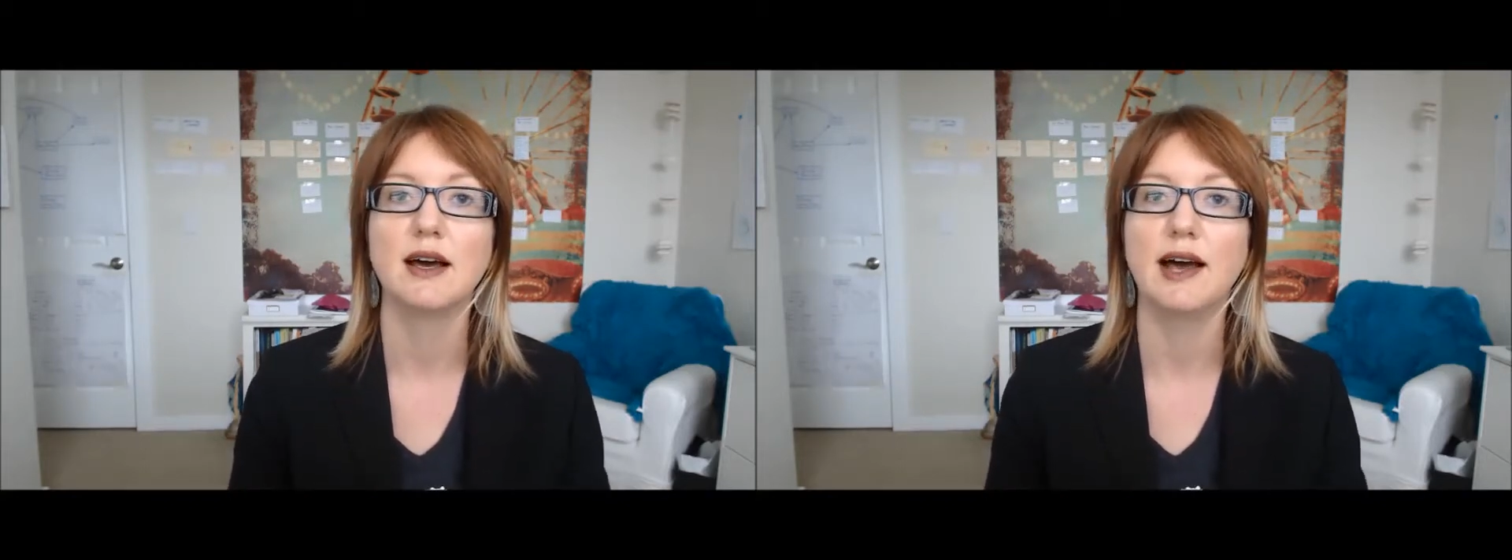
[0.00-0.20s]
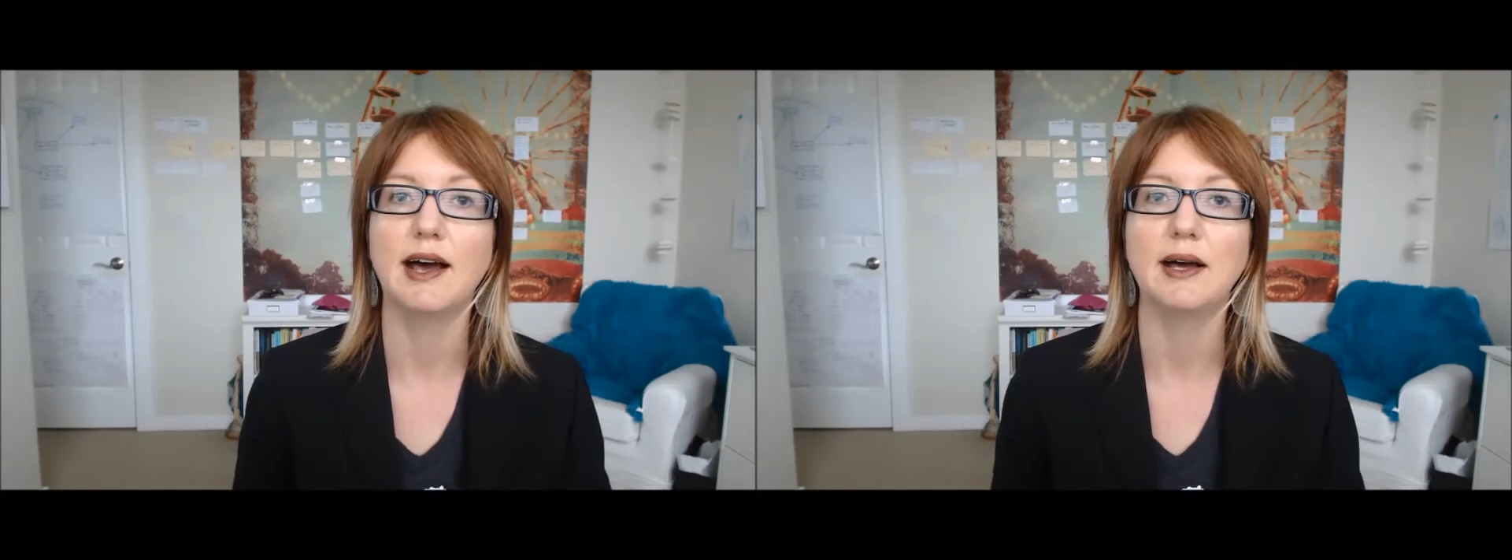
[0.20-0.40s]

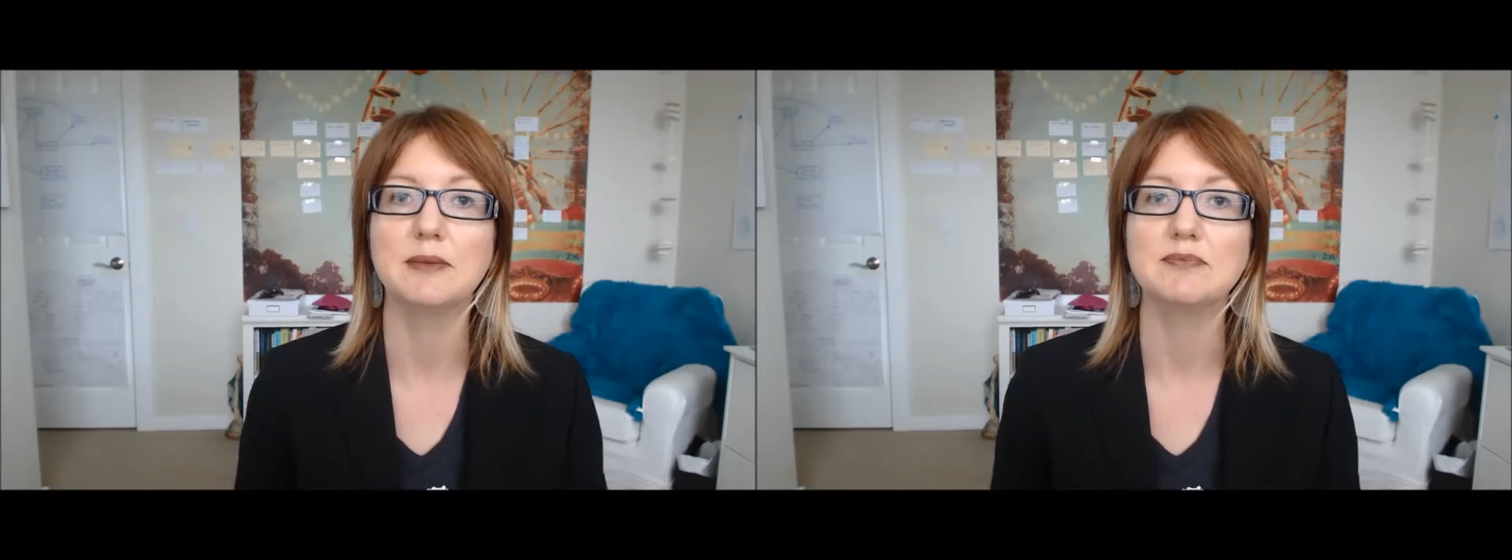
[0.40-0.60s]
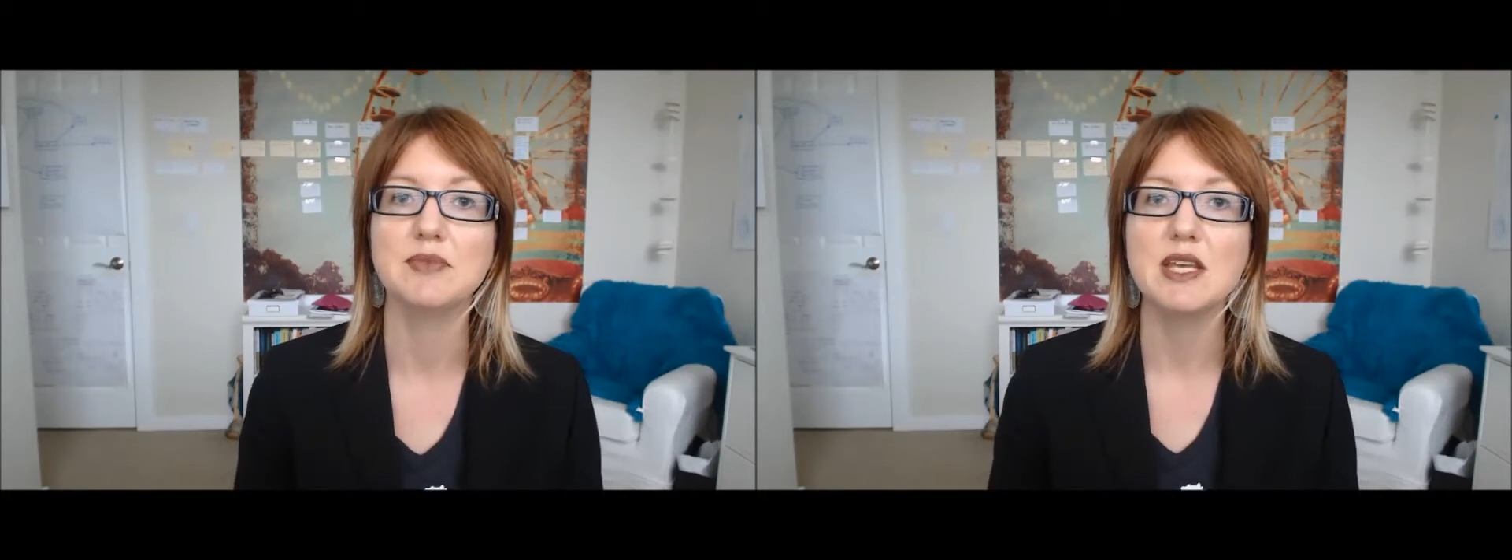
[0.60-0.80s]

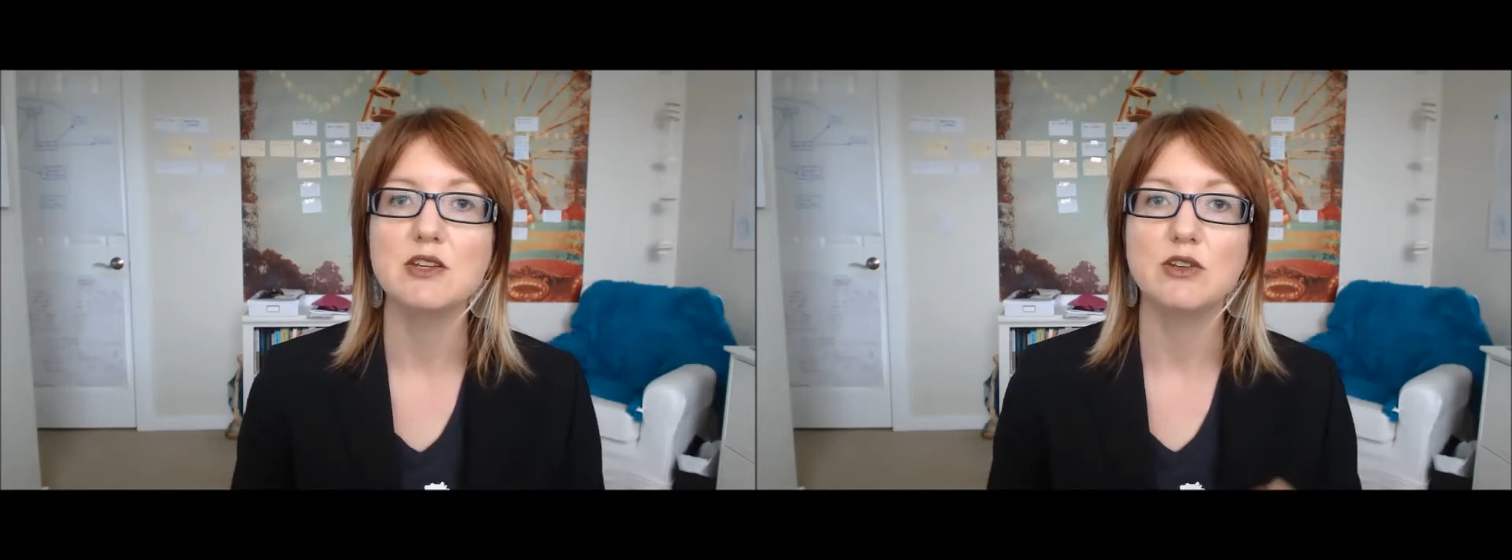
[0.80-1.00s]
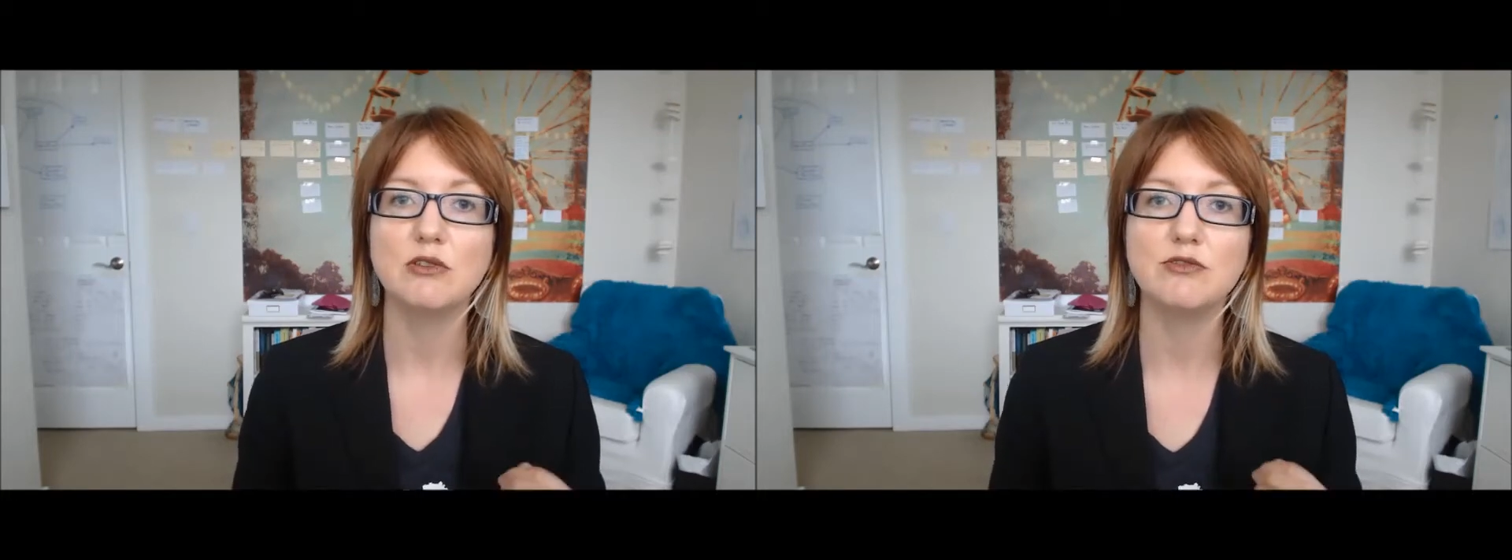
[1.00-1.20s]

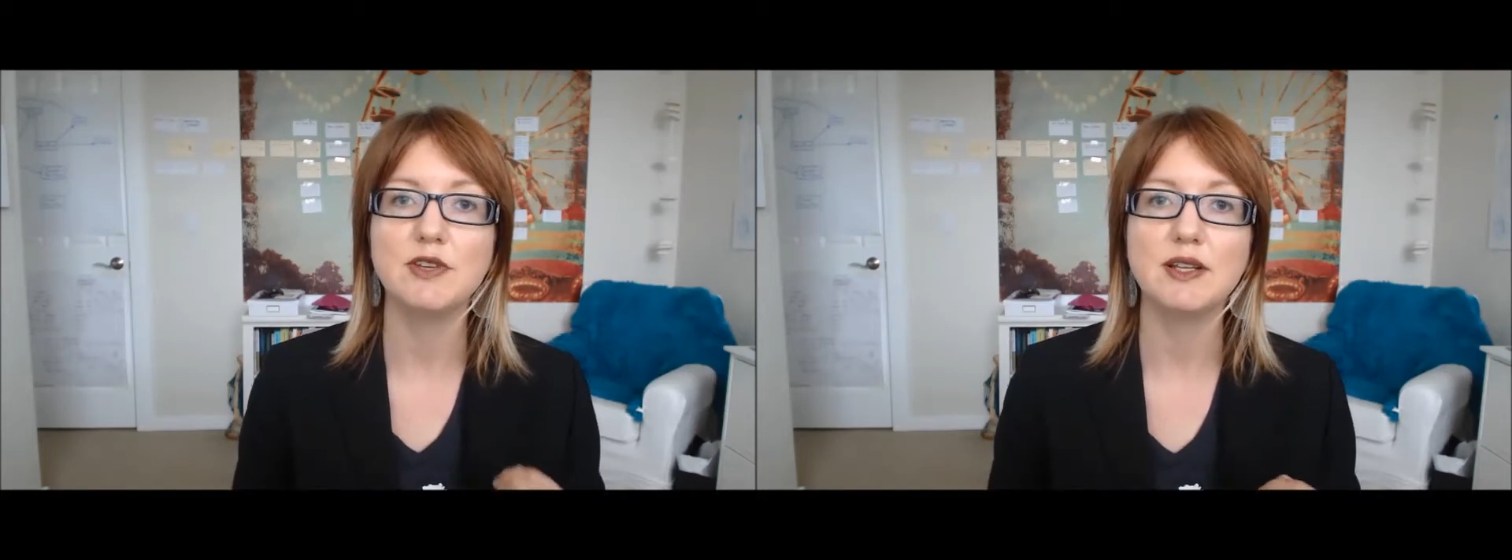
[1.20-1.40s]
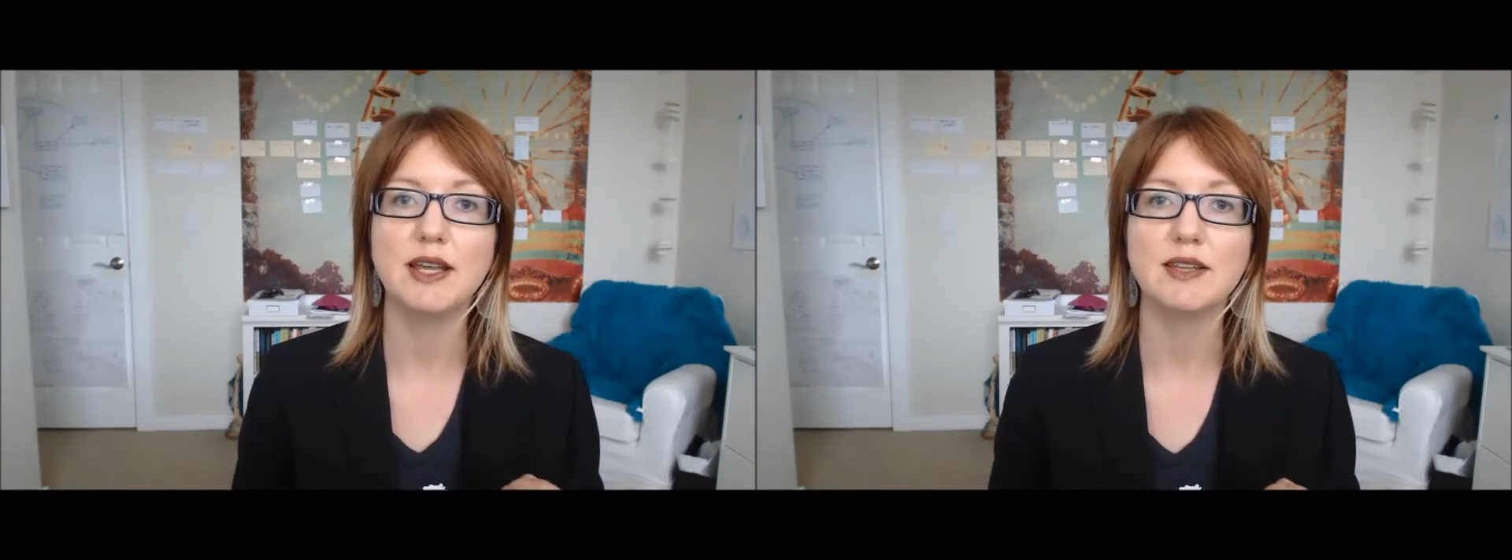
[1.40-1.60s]
Don't
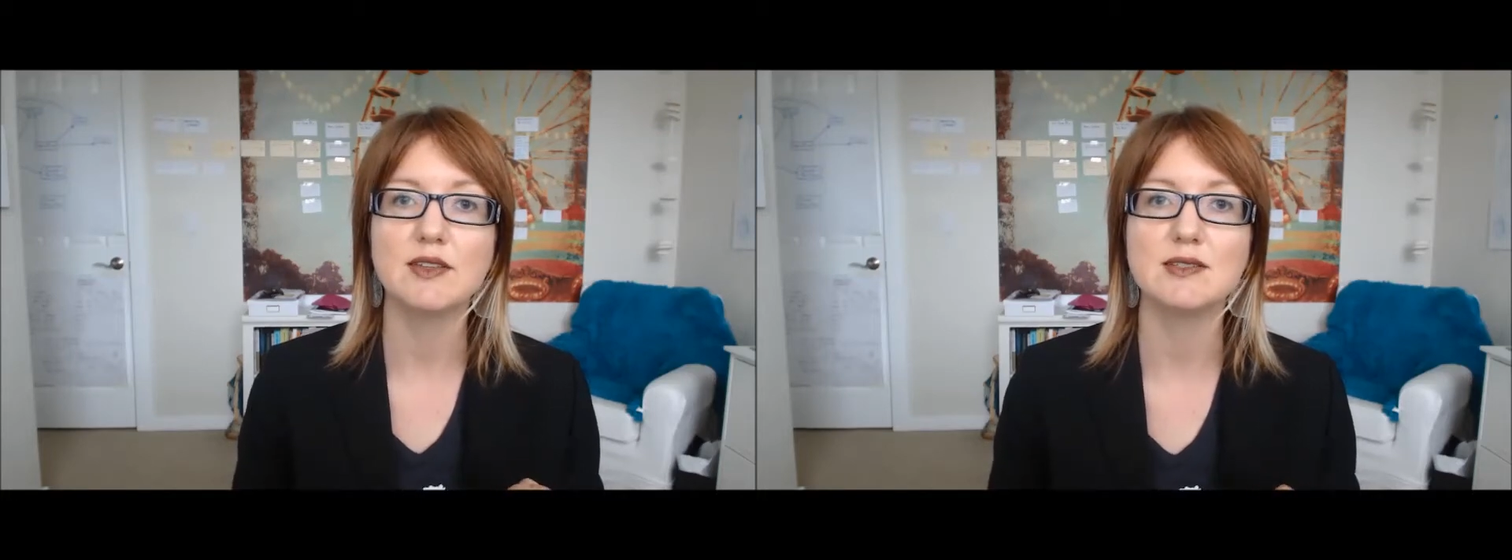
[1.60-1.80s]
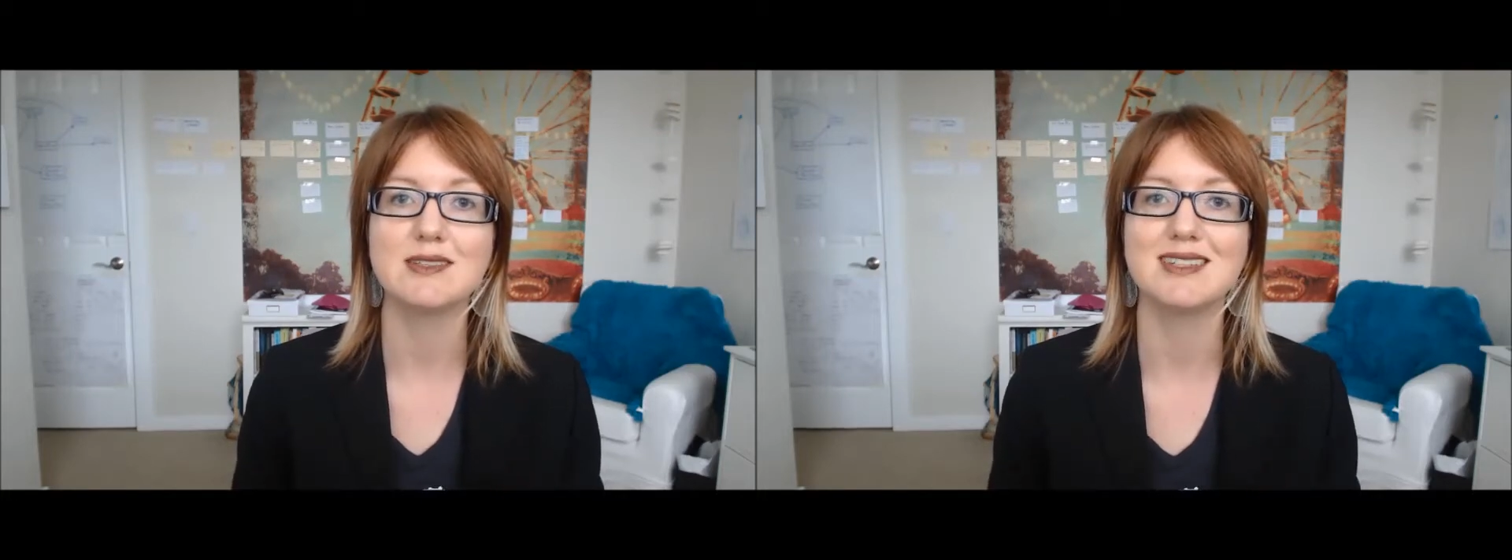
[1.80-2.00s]
feel like
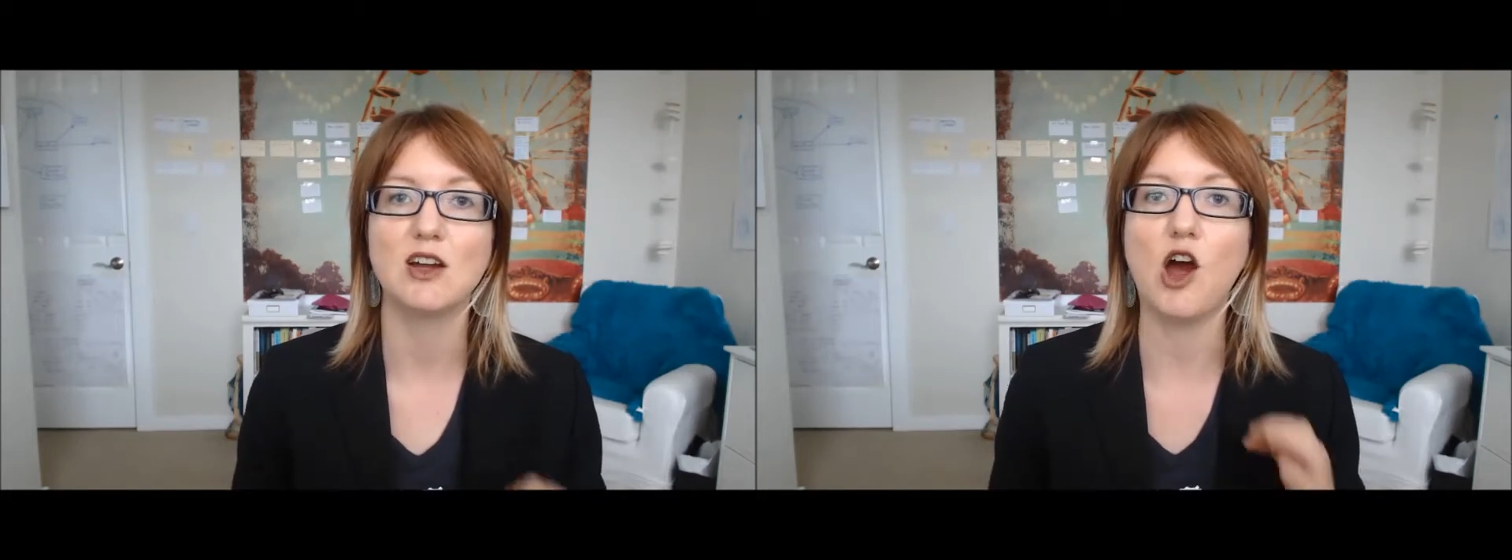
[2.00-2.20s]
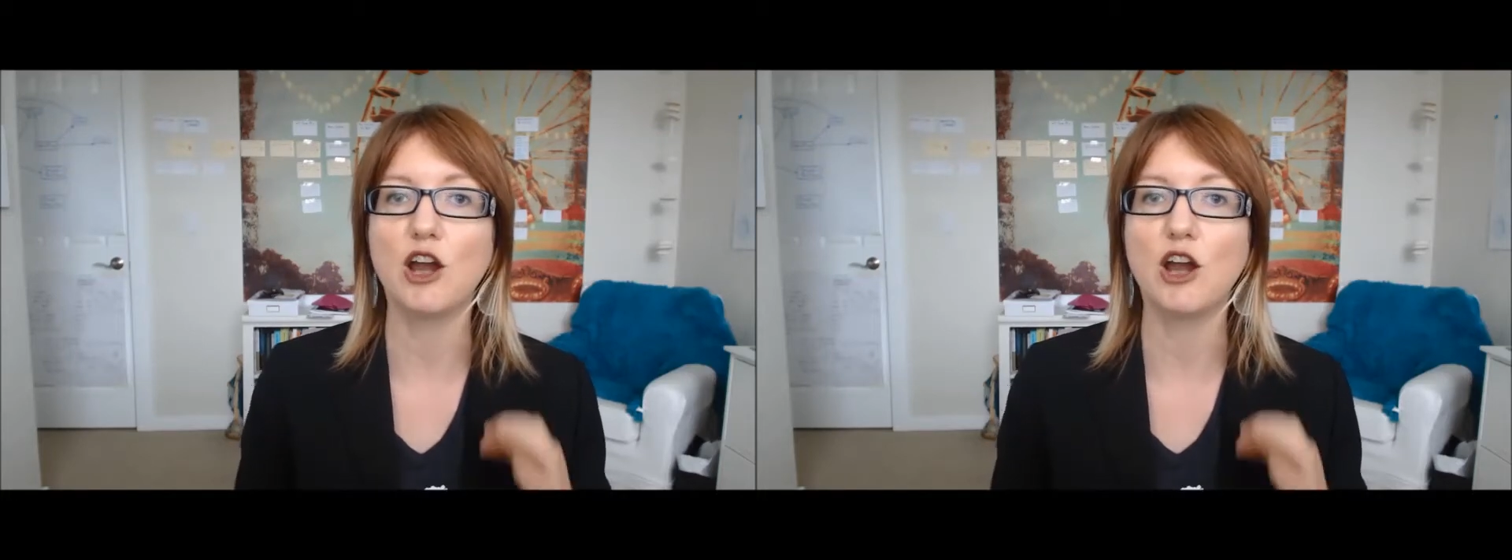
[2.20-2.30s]
this is an